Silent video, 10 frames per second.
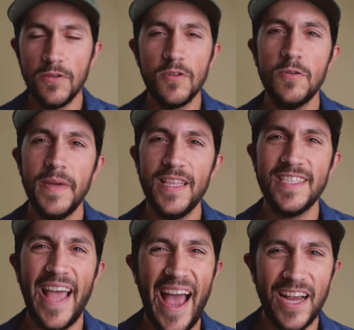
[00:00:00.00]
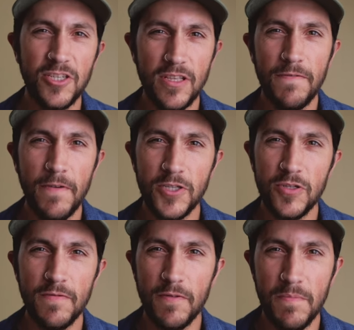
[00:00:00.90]
Also, to make this actually
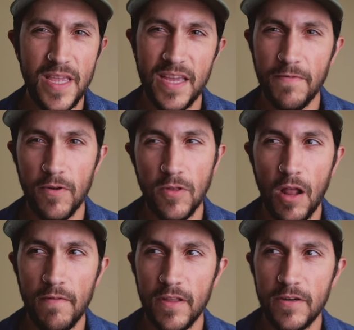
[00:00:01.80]
functional for me and for a lot of